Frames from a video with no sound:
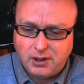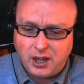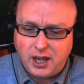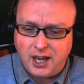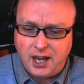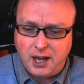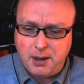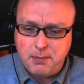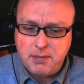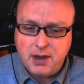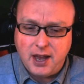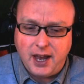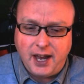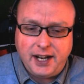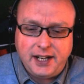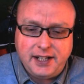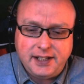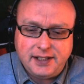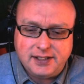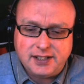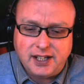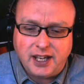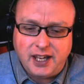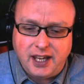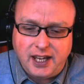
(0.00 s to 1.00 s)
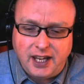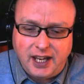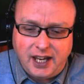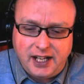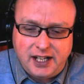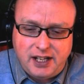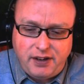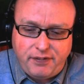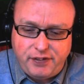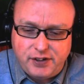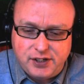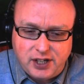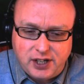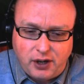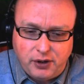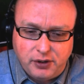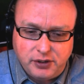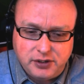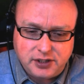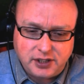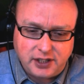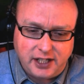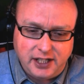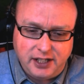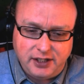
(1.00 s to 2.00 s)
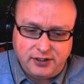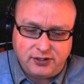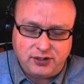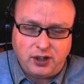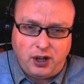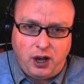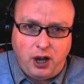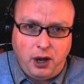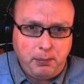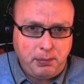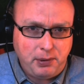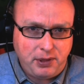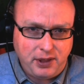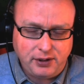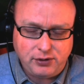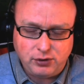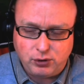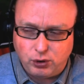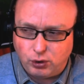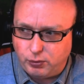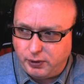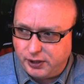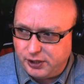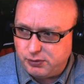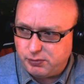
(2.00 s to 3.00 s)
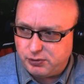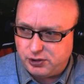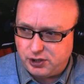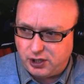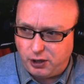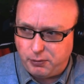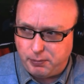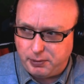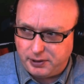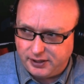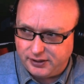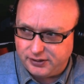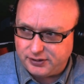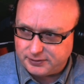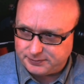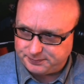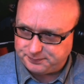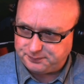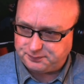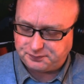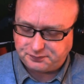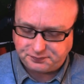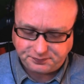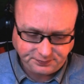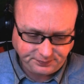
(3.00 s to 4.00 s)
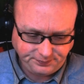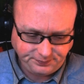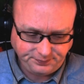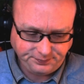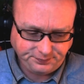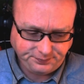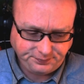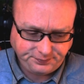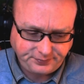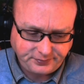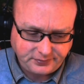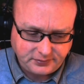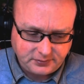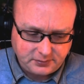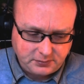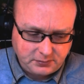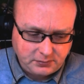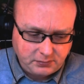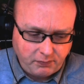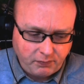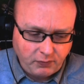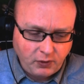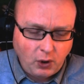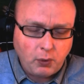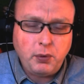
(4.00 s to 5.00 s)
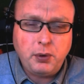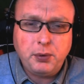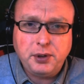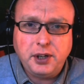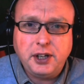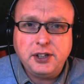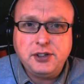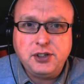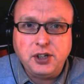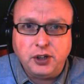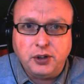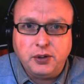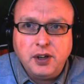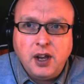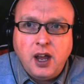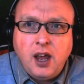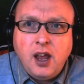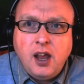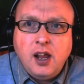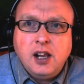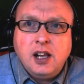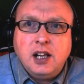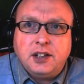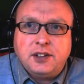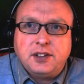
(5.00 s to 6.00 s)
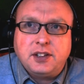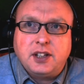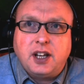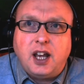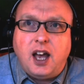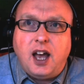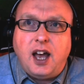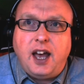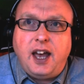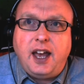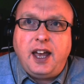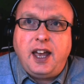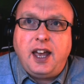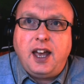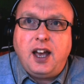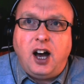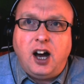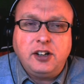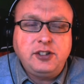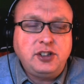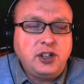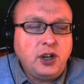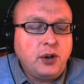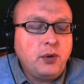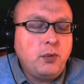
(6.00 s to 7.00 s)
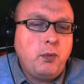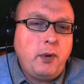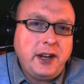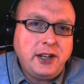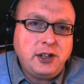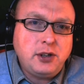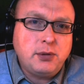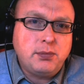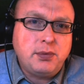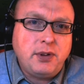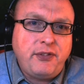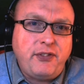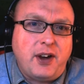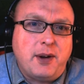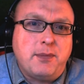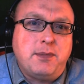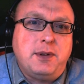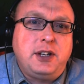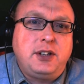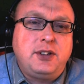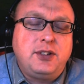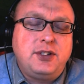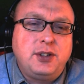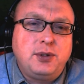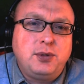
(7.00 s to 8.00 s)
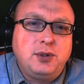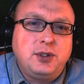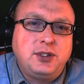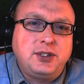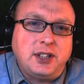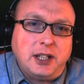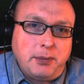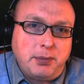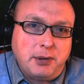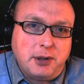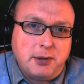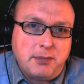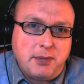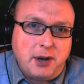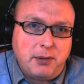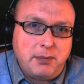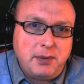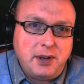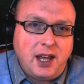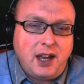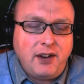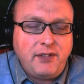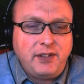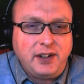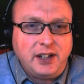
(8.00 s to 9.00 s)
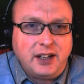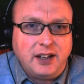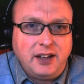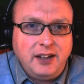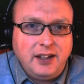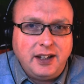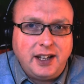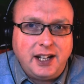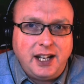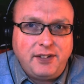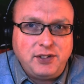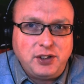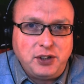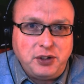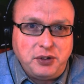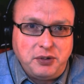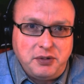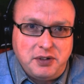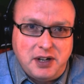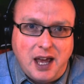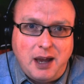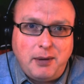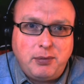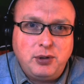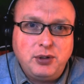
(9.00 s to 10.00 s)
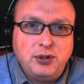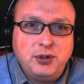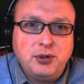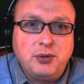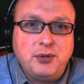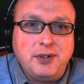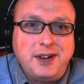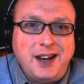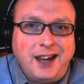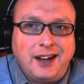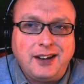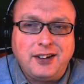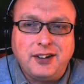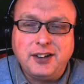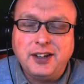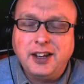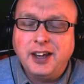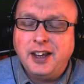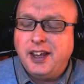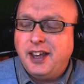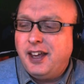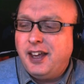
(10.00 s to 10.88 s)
And if you don't, and it's a hypothetical question, which I hope it is, what would I do? I'd go and wake up the family, because they're all asleep at the moment, having an afternoon nap because they're all knackered.